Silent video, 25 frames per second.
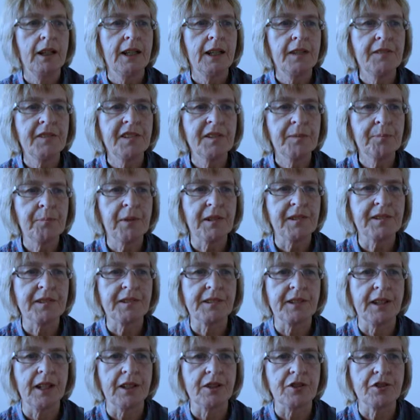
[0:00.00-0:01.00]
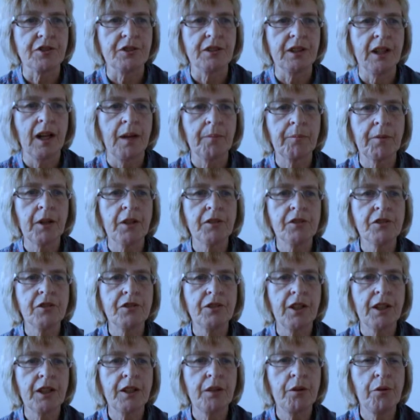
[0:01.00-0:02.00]
In this presentation, I'm going to
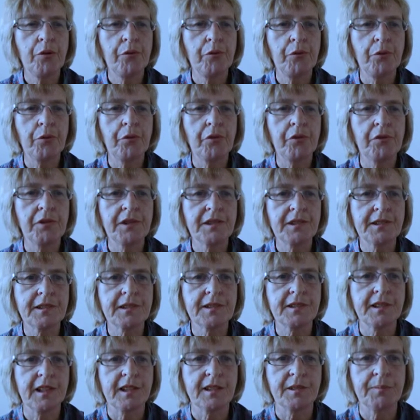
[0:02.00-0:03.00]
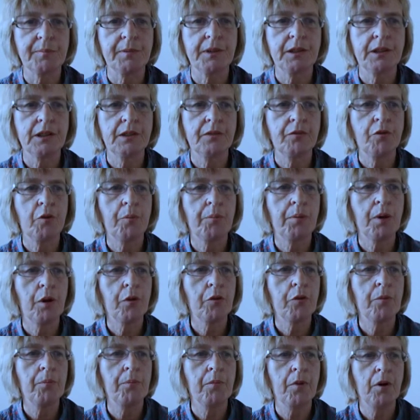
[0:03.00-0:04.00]
take you through the risk assessment for
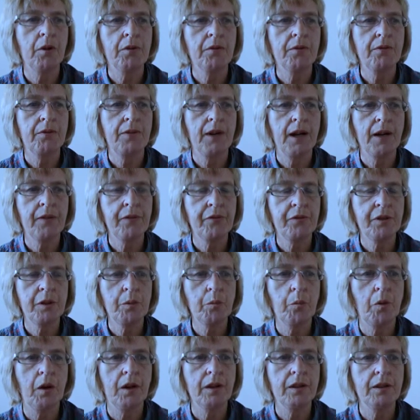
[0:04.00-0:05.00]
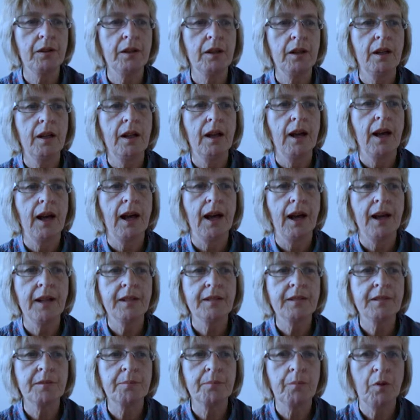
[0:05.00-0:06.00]
both Mon 531
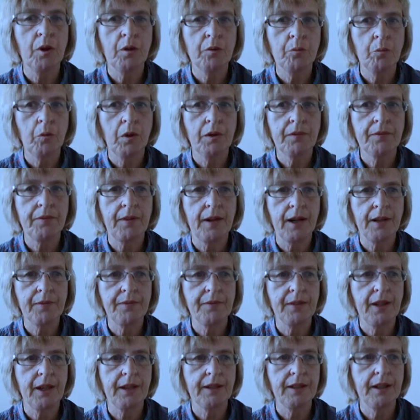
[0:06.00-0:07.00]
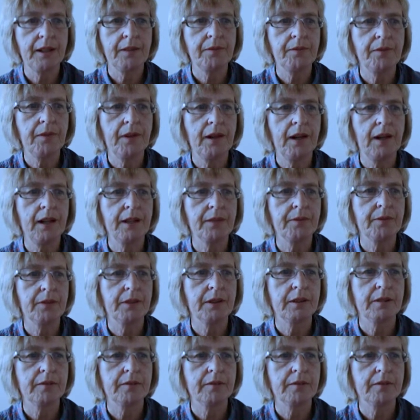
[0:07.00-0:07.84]
and Mon 15985.